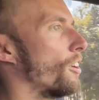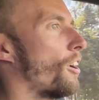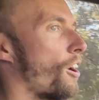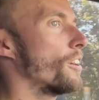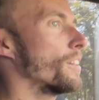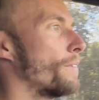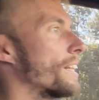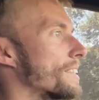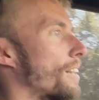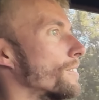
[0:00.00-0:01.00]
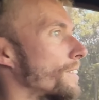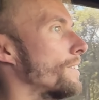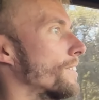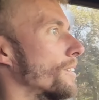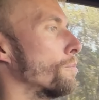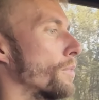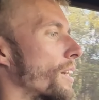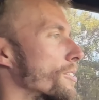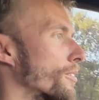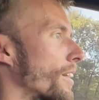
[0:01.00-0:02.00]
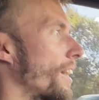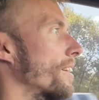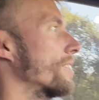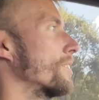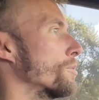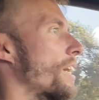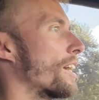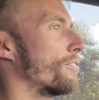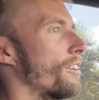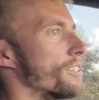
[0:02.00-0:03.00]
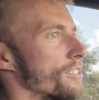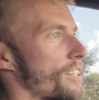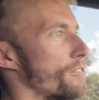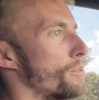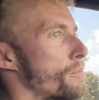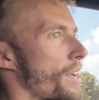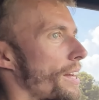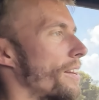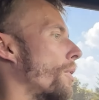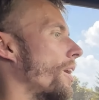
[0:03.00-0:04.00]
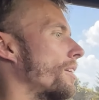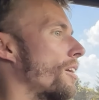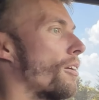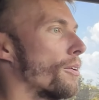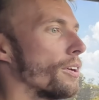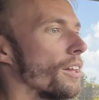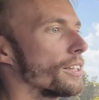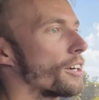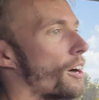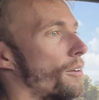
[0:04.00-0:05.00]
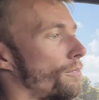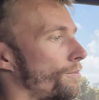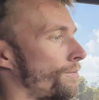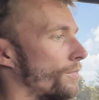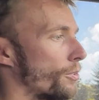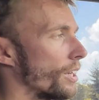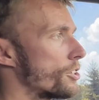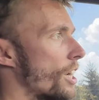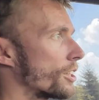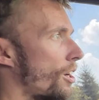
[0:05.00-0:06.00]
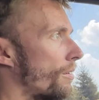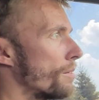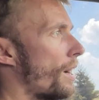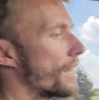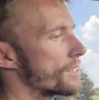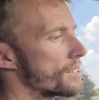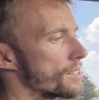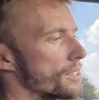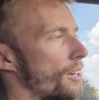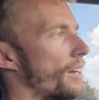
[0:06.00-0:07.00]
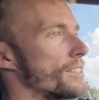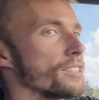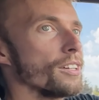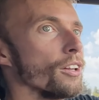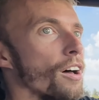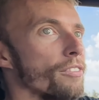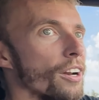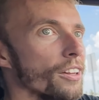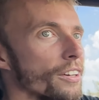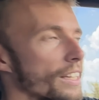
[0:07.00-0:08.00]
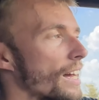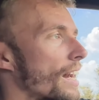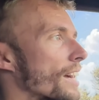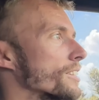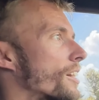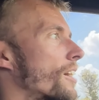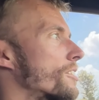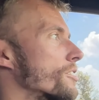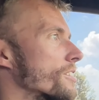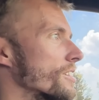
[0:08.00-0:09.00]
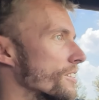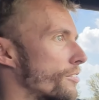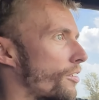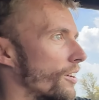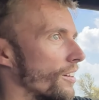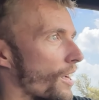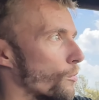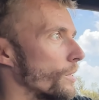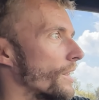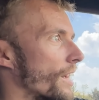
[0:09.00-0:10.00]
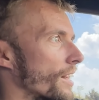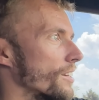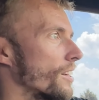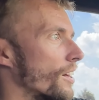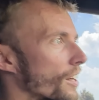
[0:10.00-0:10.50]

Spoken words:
hard to make sound decent, but that's okay. Some sacrifices have been made. But no, I really like the car. It really checks all my boxes. You know, I'd still love another E9X car just as a fun like weekend